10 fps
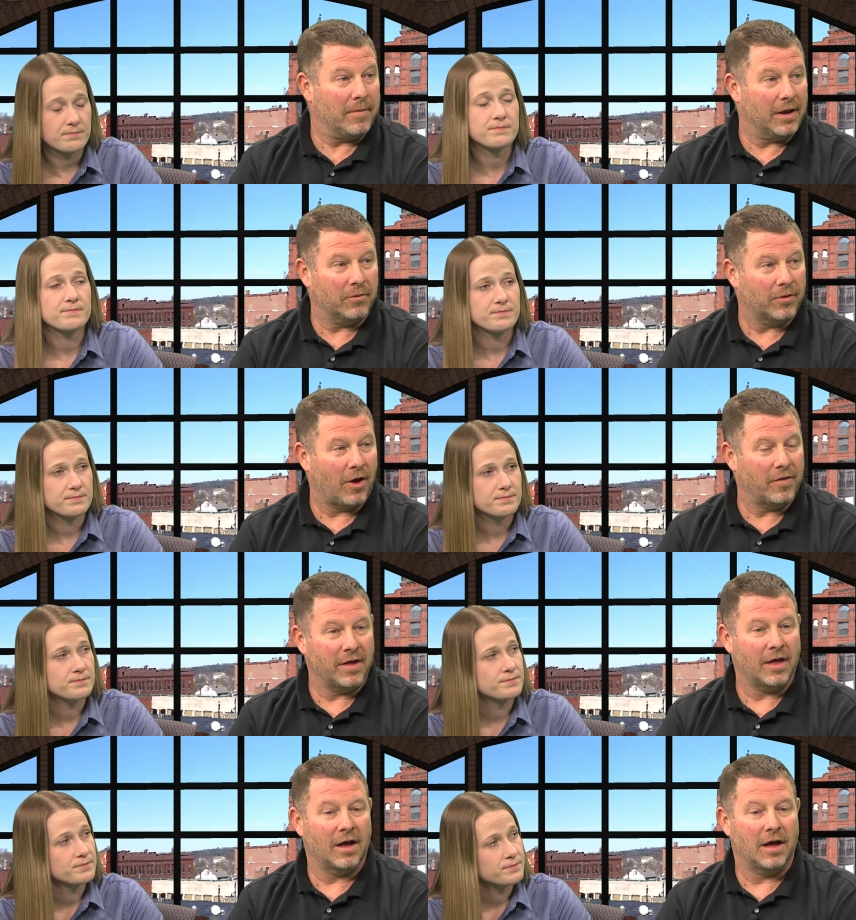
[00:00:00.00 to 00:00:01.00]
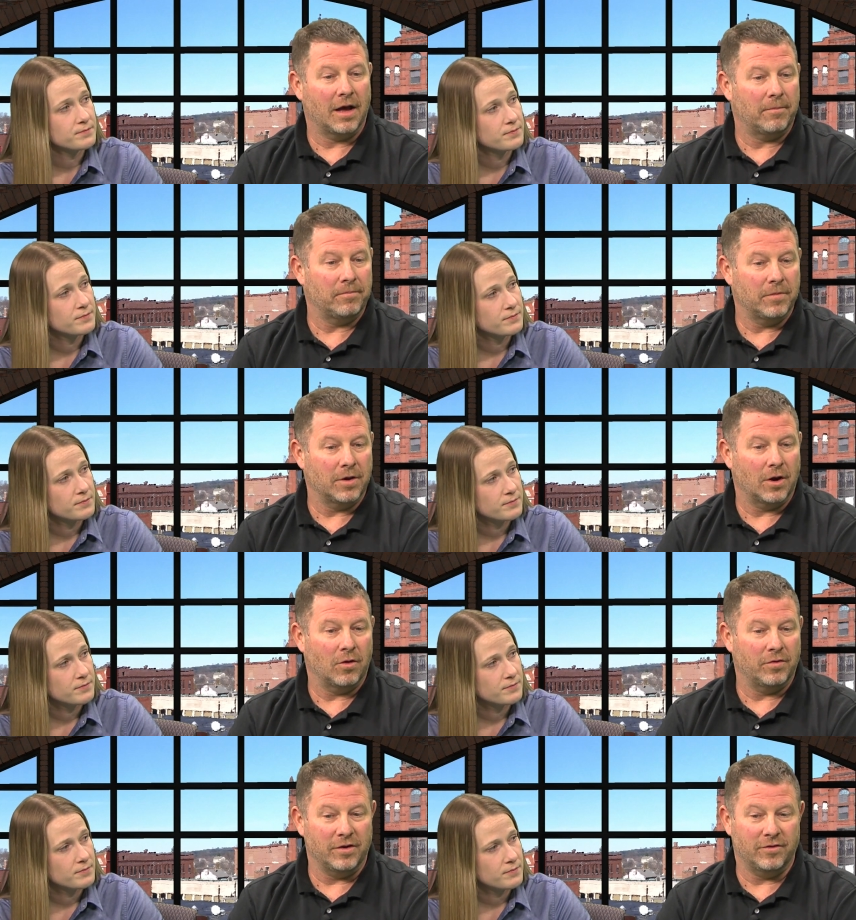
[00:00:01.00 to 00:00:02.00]
Speaker 1: mean, with all the um, you
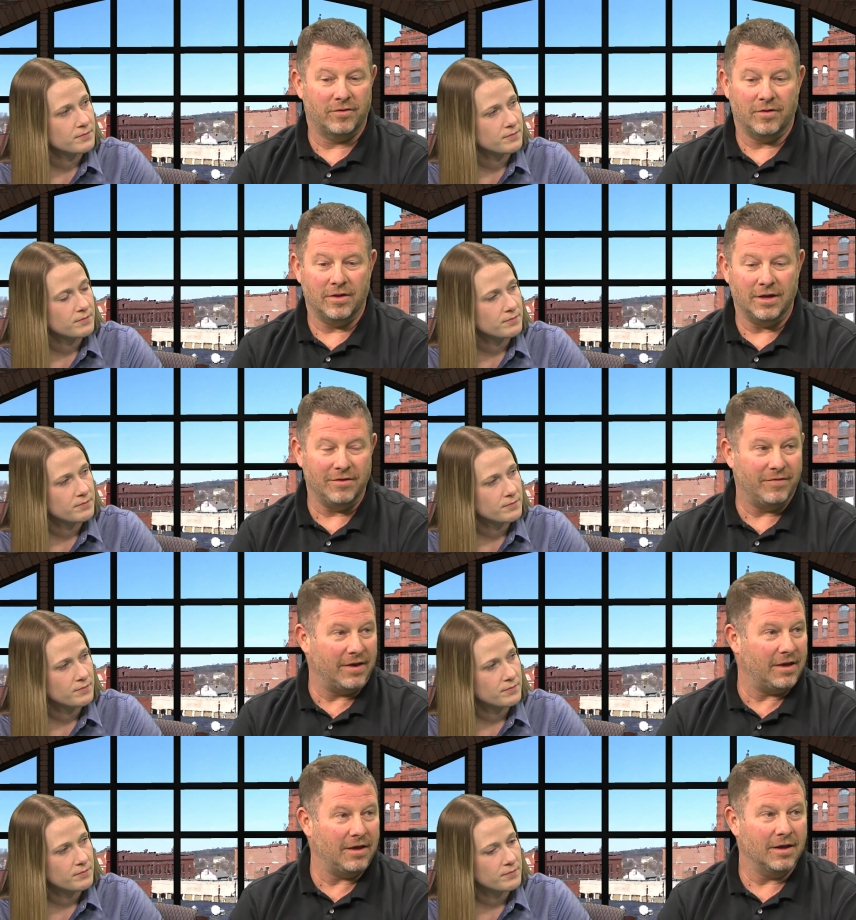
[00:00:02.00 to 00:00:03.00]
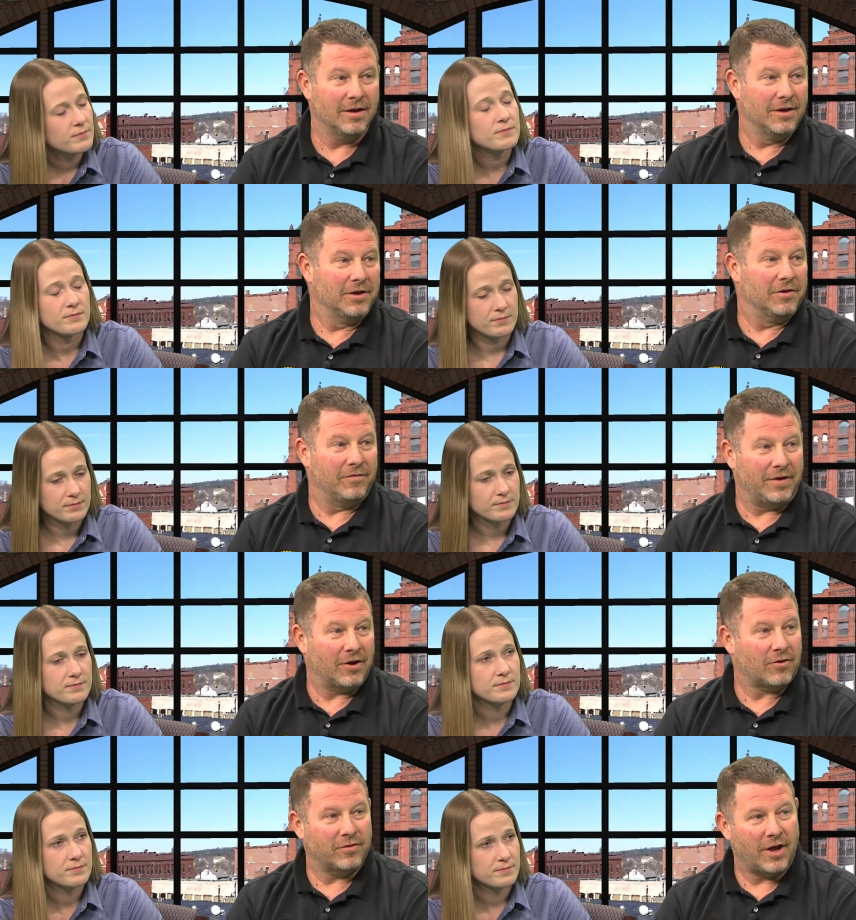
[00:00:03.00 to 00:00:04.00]
know these EV mm-hmm.
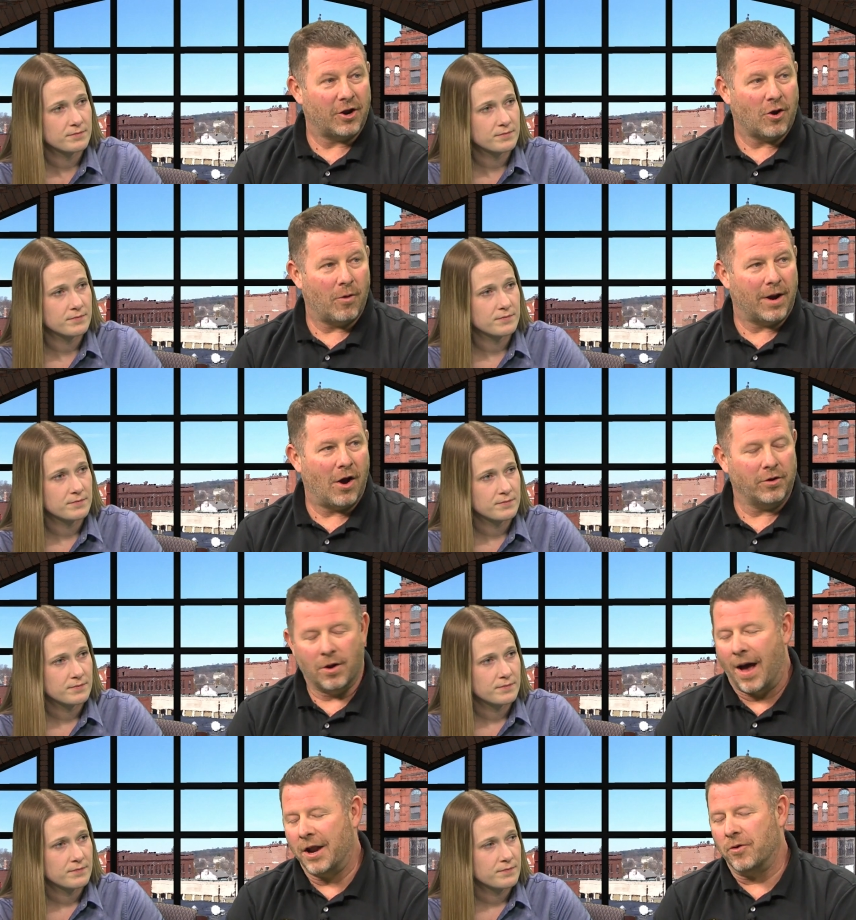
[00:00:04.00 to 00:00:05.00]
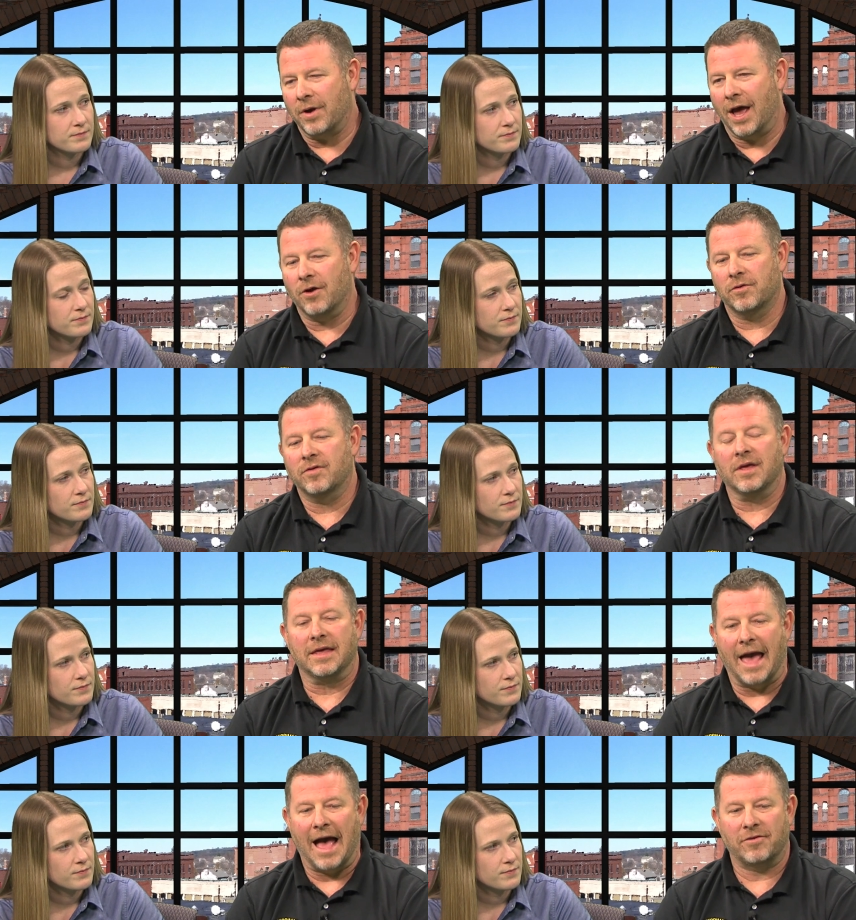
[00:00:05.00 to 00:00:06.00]
vehicles that are going out, you know, I don't I don't see
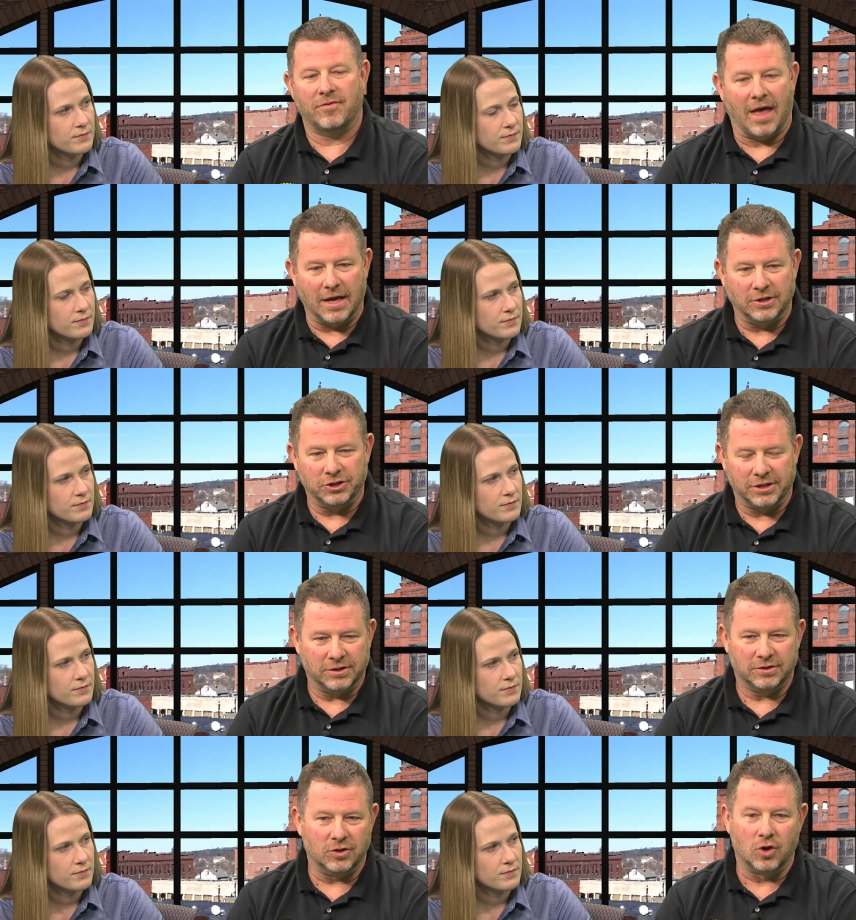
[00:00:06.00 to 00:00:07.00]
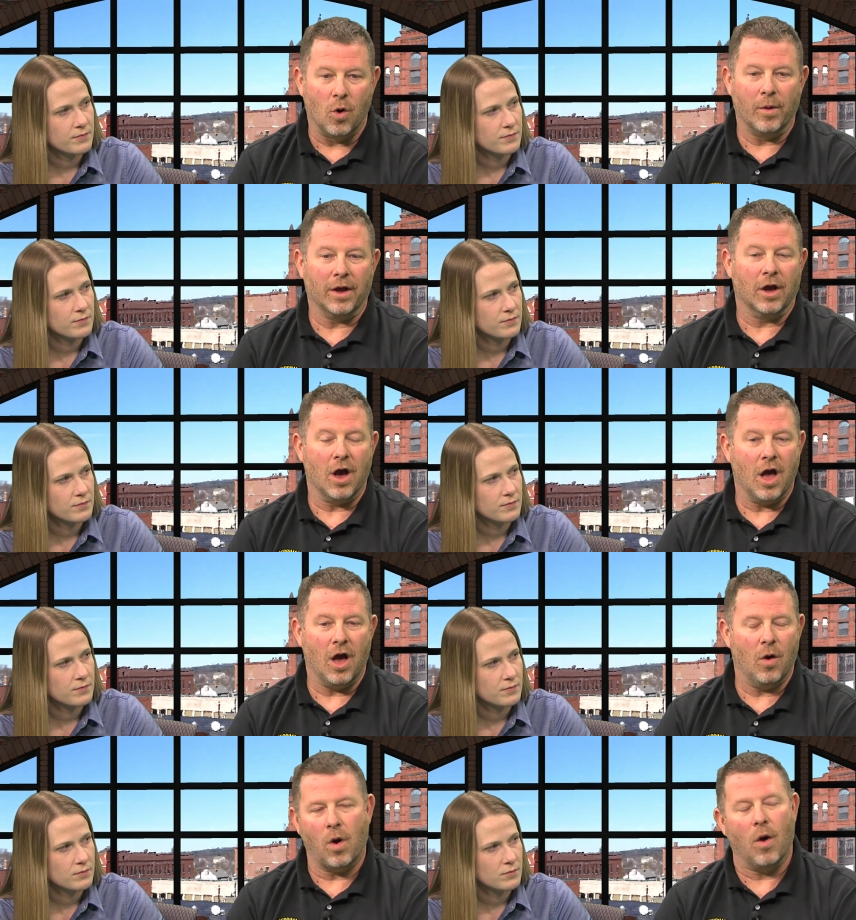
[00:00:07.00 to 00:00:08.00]
gas engines going
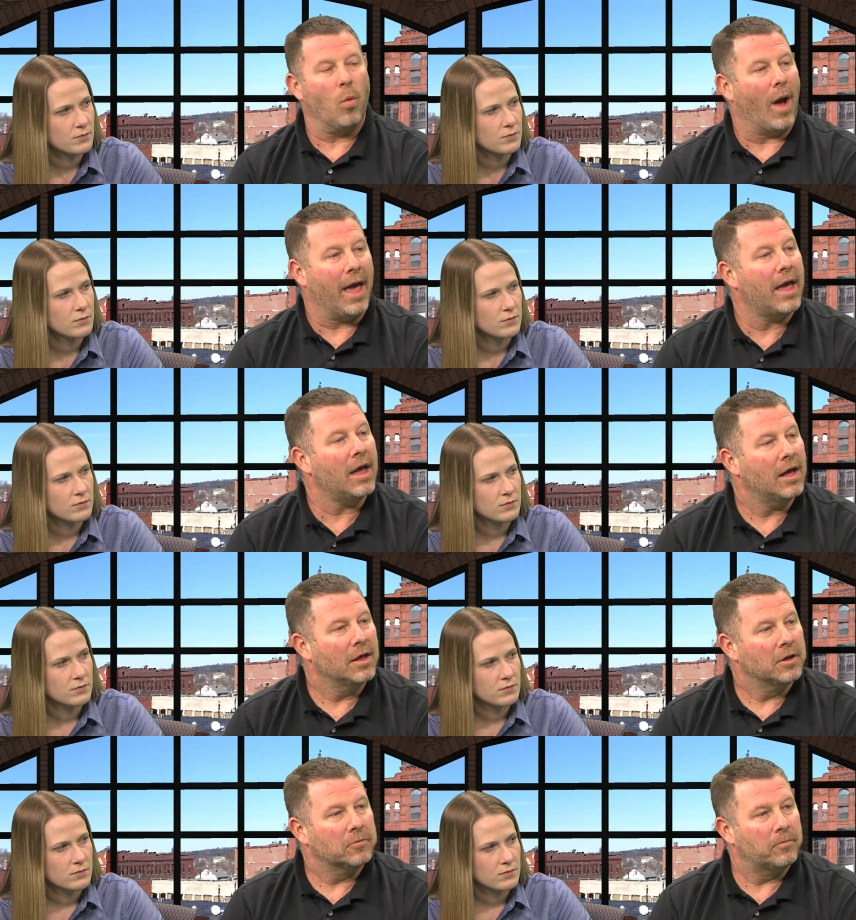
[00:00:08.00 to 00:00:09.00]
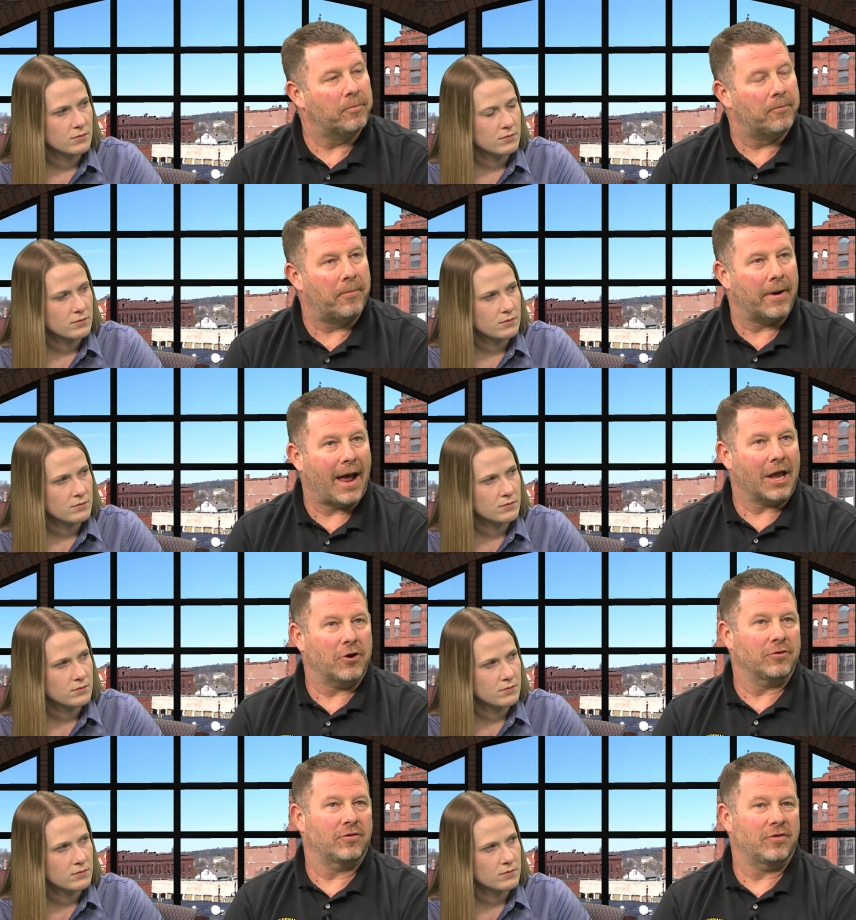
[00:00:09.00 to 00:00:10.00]
a- away, mm-hmm. but I
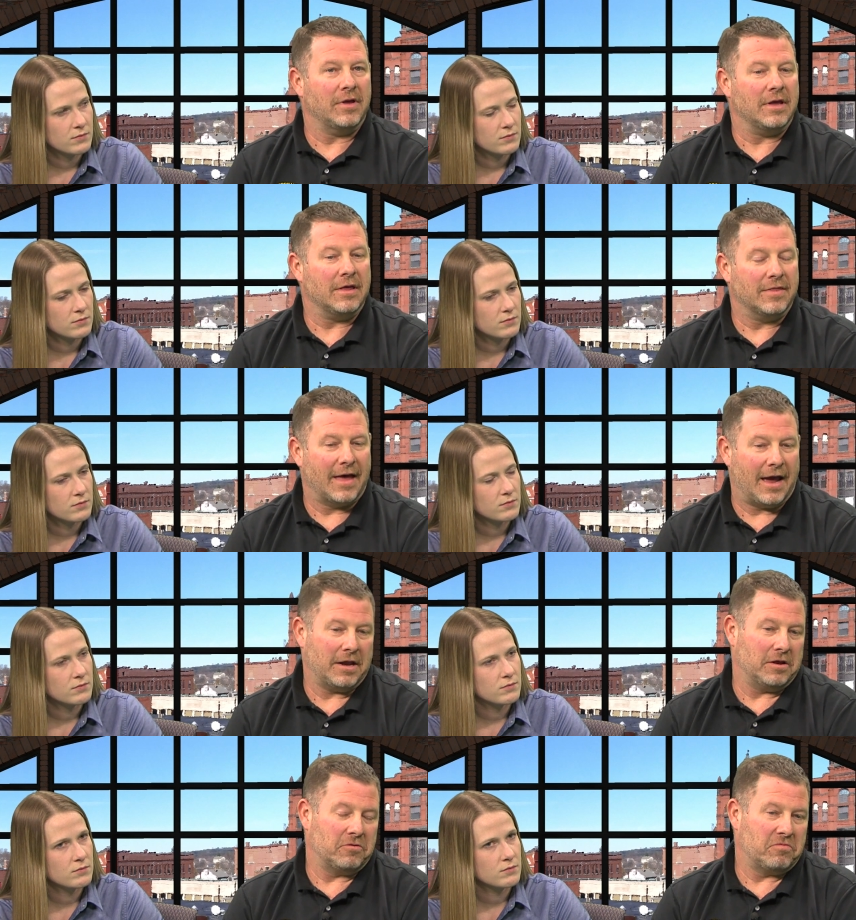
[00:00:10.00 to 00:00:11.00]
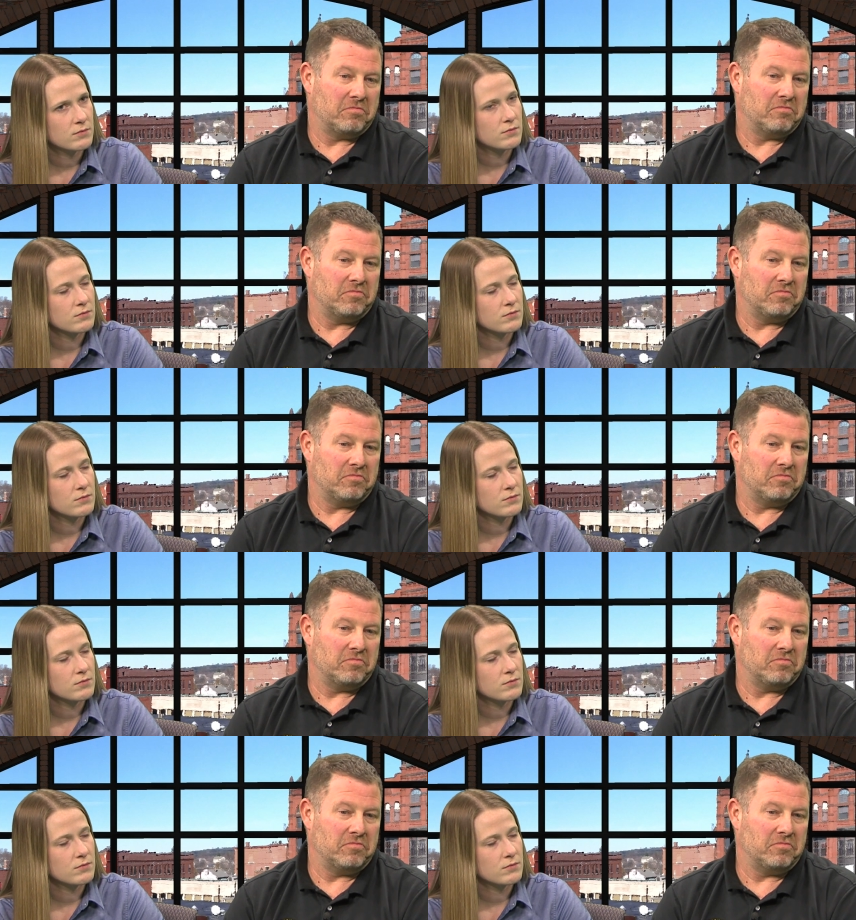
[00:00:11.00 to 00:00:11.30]
could see that in